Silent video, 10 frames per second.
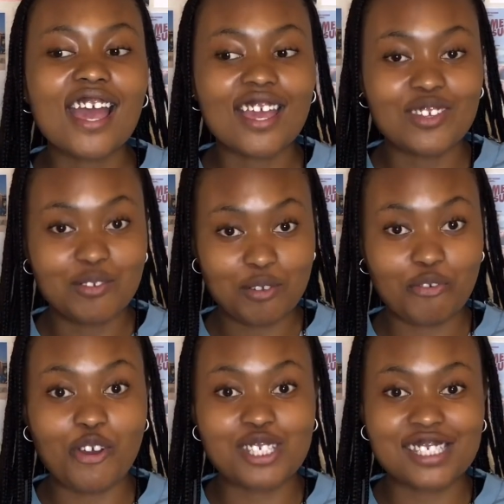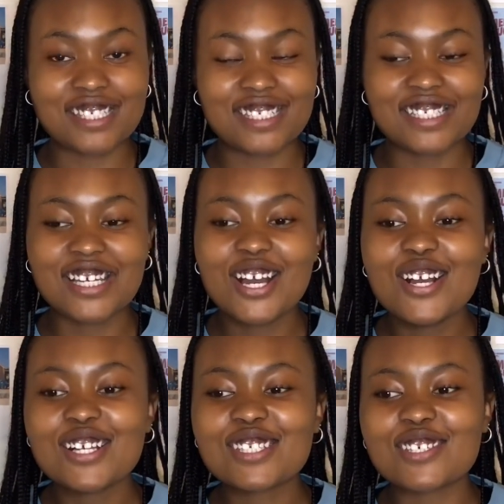university.
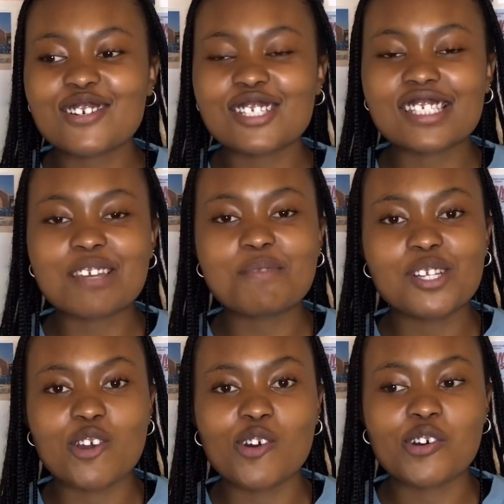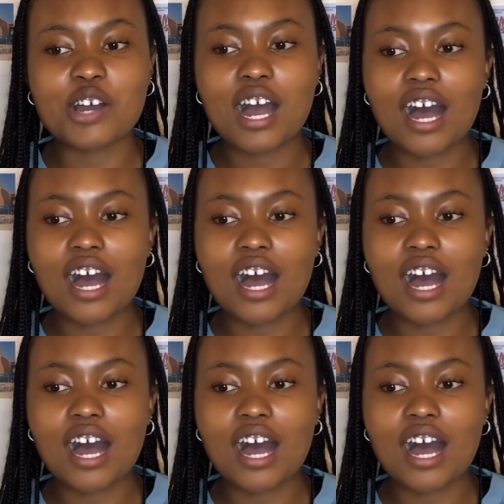So just let me know